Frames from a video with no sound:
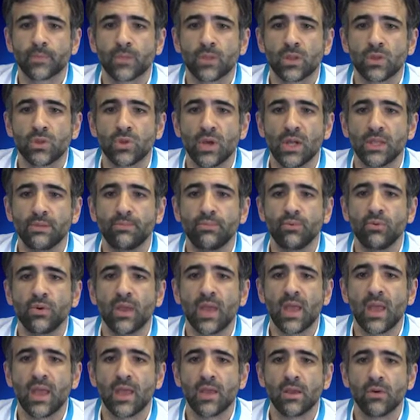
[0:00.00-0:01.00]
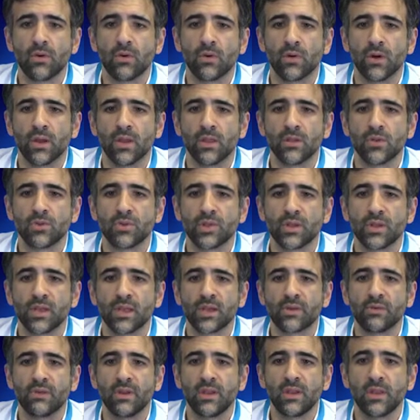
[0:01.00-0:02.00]
child PUG A or indocyanine
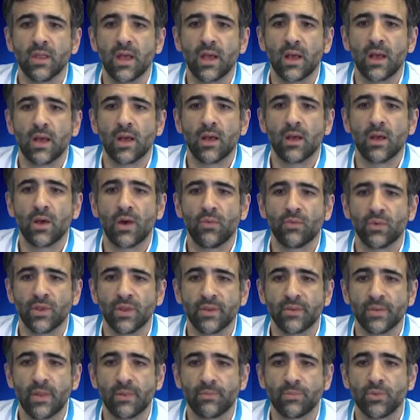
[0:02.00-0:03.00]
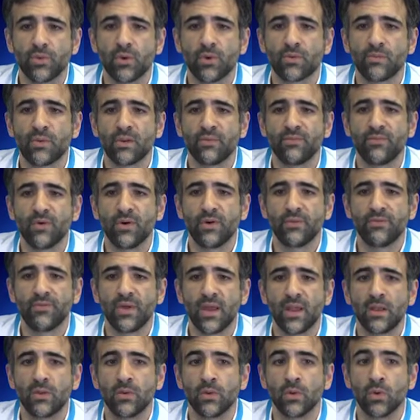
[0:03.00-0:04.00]
green with an abnormal
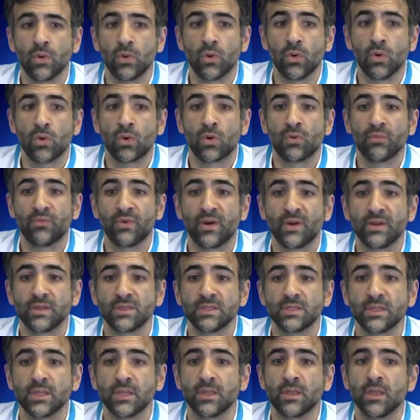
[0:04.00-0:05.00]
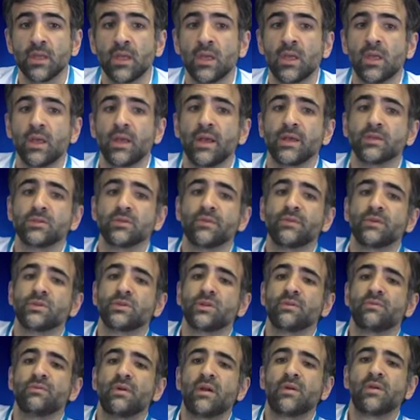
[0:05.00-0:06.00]
value or varices
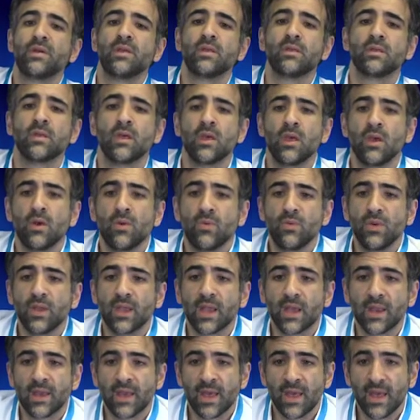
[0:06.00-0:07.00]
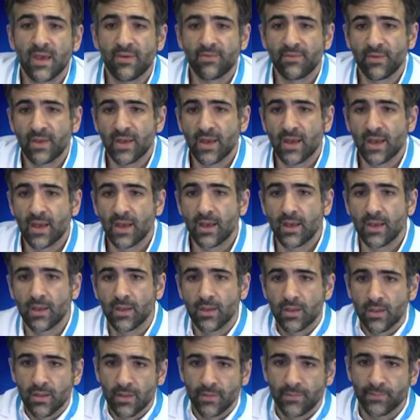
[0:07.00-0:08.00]
esophageal varices, we can have
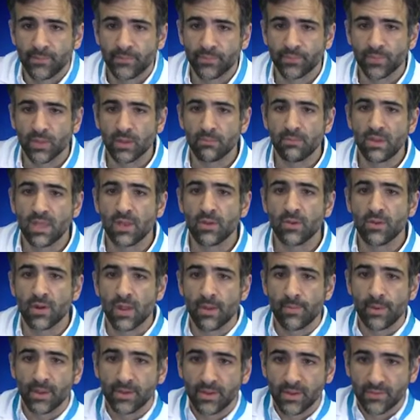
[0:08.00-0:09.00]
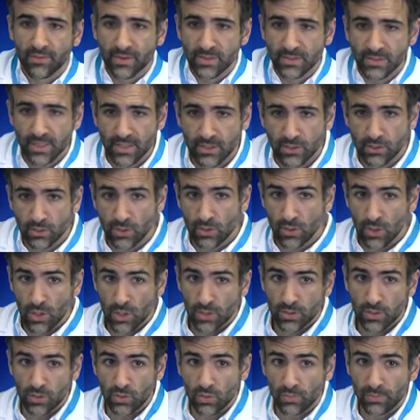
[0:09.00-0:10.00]
a minor hepatic resection
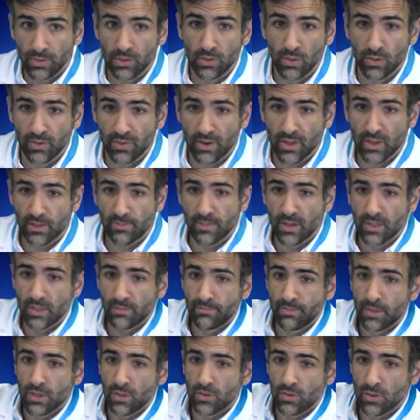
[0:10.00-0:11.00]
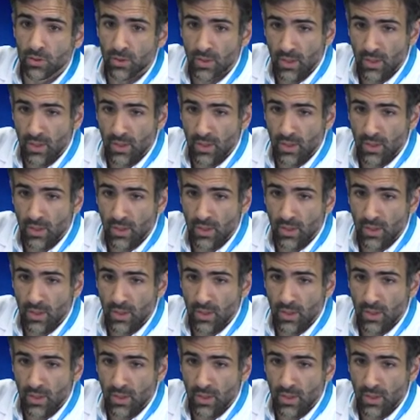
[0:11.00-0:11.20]
that could be tolerated by the patient.